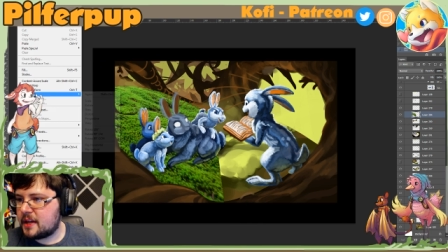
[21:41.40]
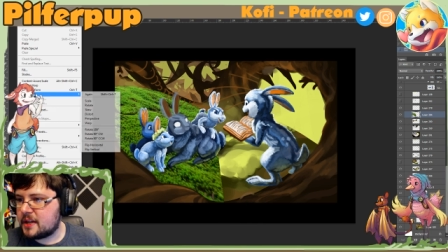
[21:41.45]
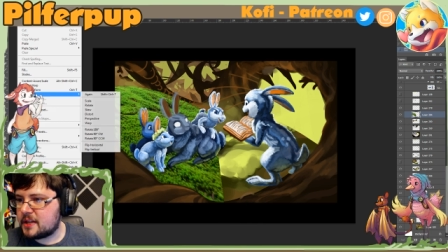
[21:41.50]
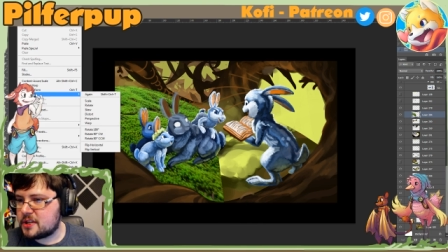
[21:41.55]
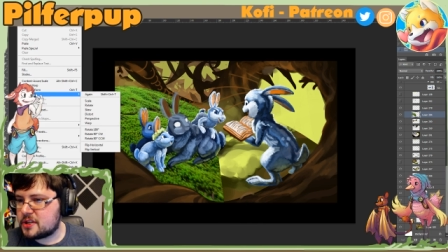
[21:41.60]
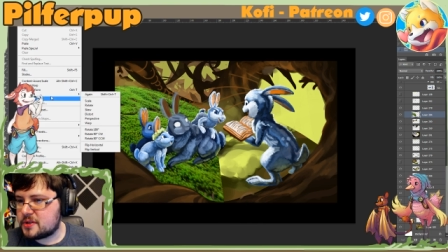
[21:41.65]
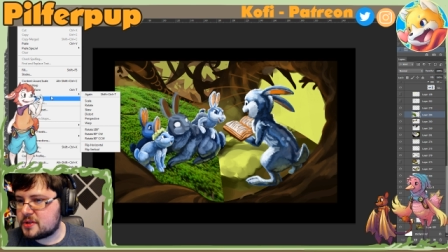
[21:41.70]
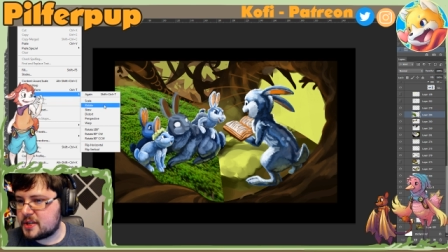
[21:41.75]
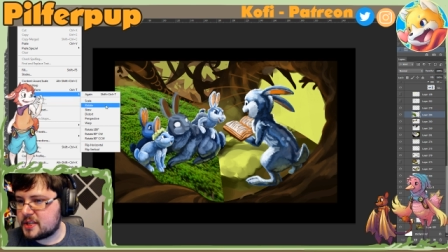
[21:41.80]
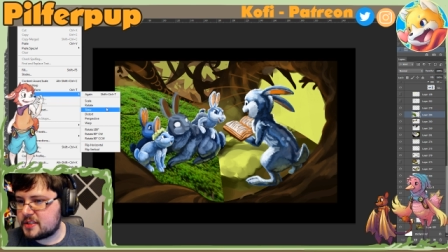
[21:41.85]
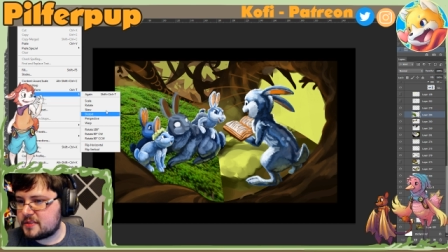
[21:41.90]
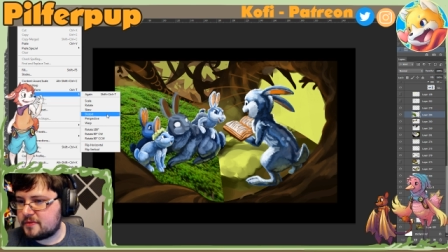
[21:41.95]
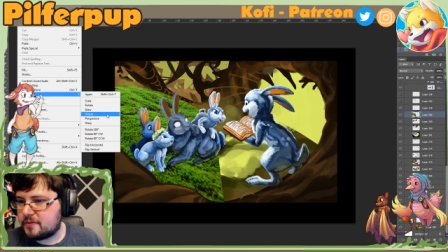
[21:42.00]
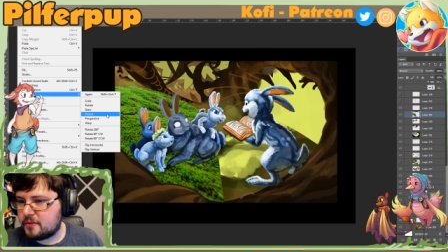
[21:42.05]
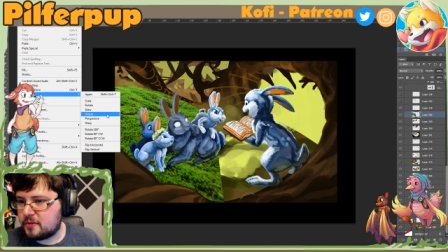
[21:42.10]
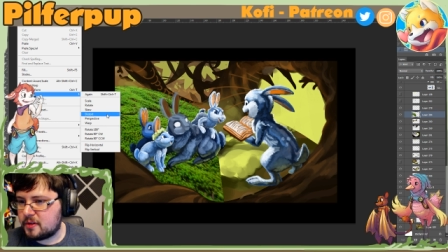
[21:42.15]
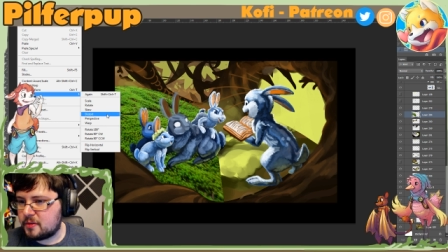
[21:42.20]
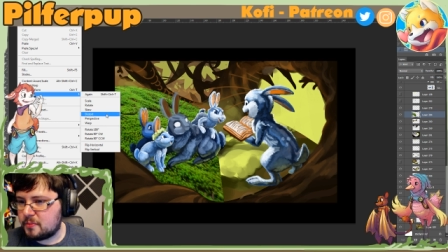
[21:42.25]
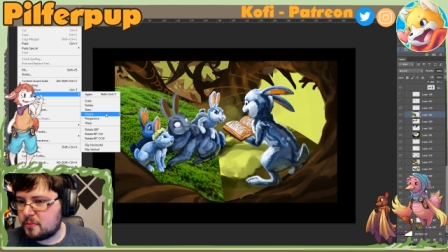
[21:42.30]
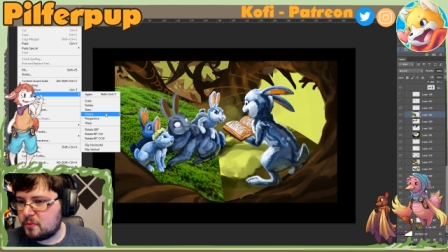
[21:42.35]
and
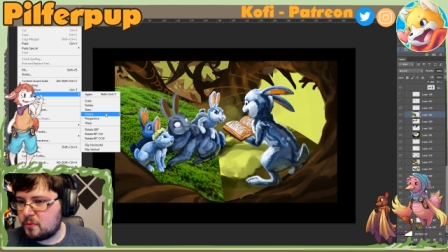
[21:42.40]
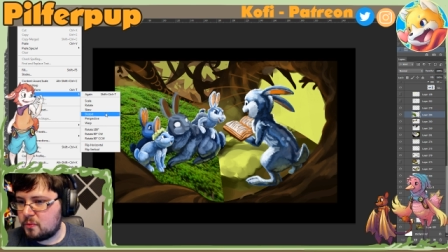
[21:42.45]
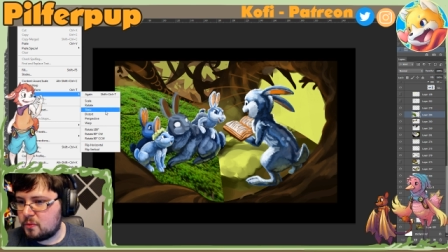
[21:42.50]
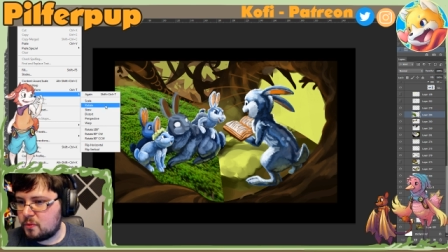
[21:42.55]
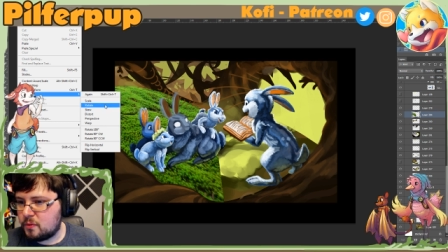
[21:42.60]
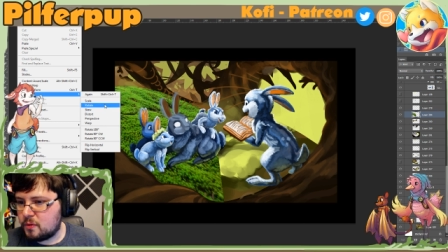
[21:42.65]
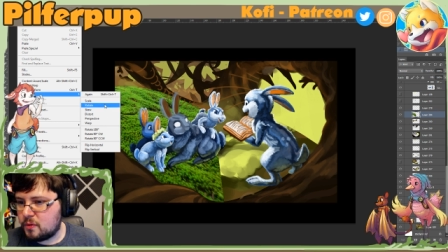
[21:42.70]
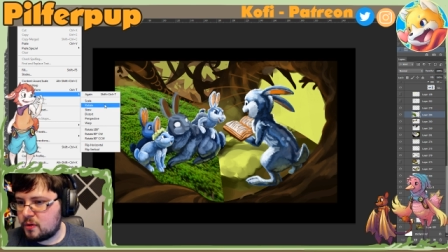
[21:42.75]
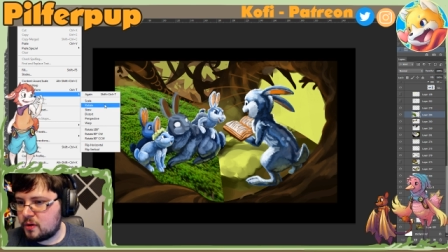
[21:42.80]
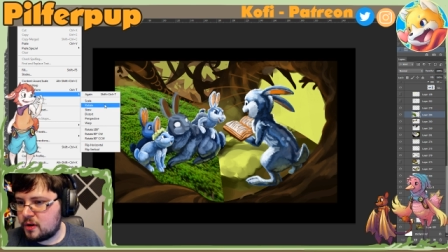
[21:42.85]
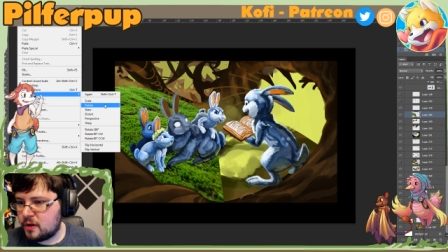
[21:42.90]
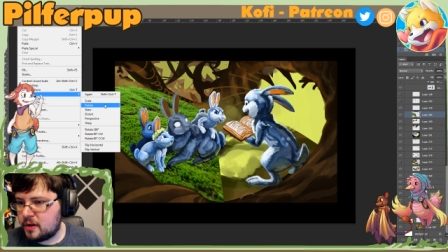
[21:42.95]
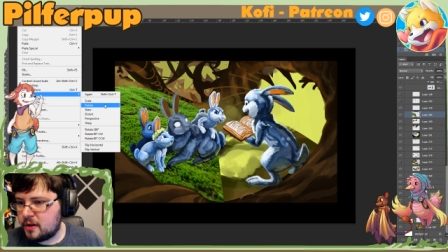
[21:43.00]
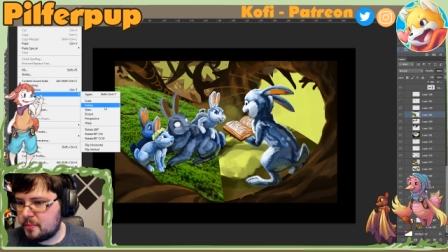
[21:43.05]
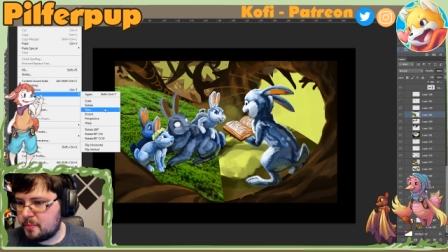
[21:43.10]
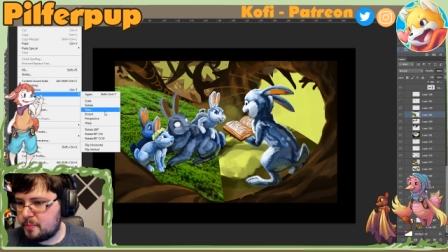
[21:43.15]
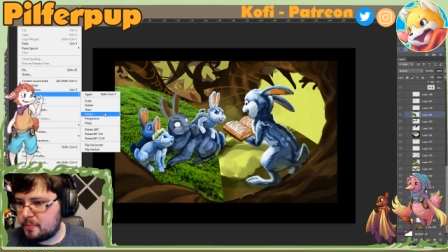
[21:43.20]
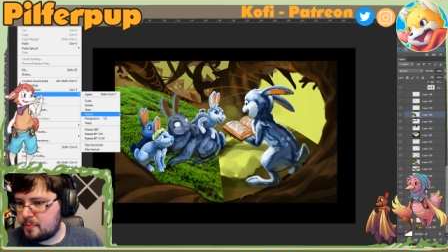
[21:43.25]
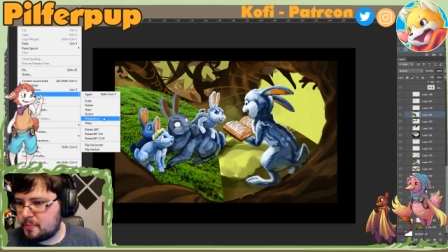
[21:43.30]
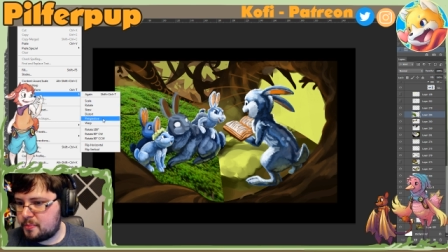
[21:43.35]
transform warp